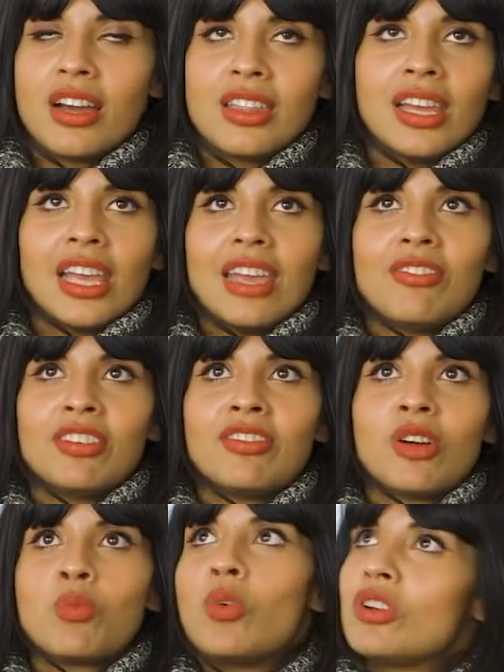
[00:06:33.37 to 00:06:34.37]
I think even if
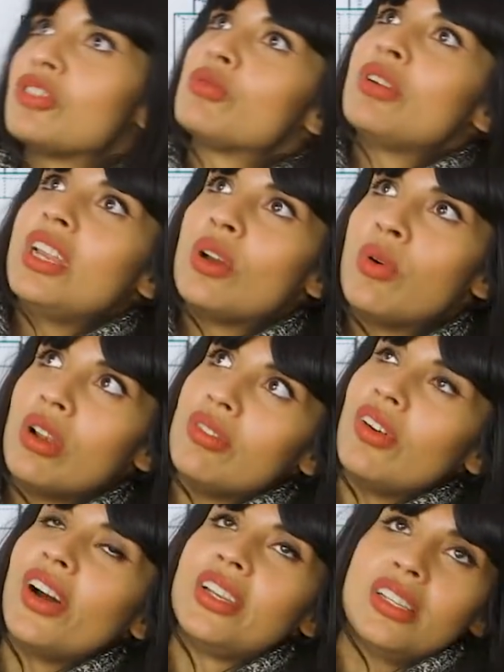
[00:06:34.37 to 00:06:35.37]
I was really
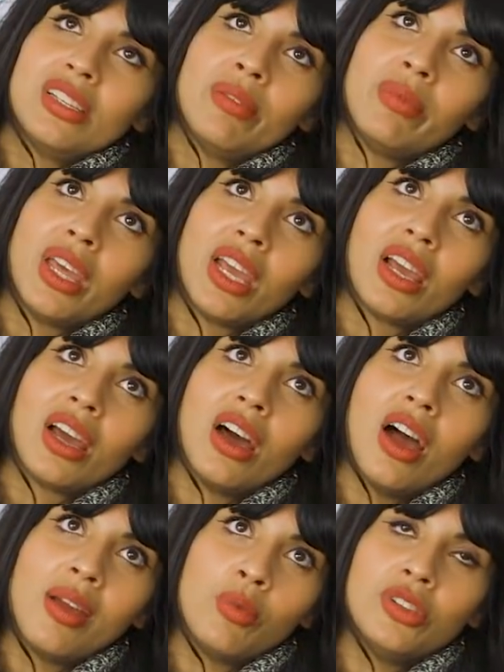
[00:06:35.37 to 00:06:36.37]
qualified at something,
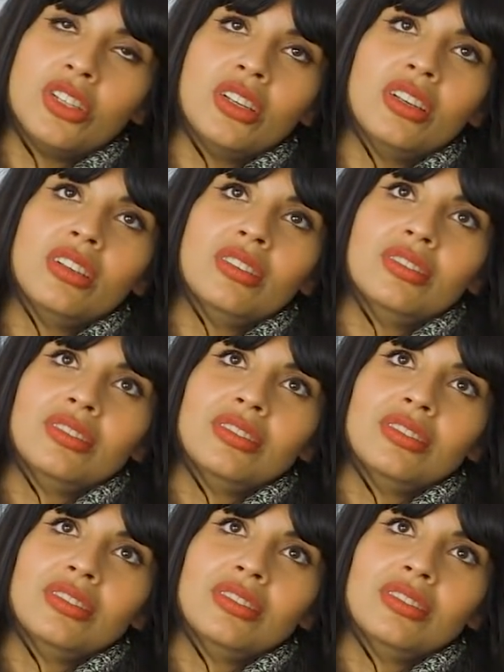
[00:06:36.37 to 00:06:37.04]
I wouldn't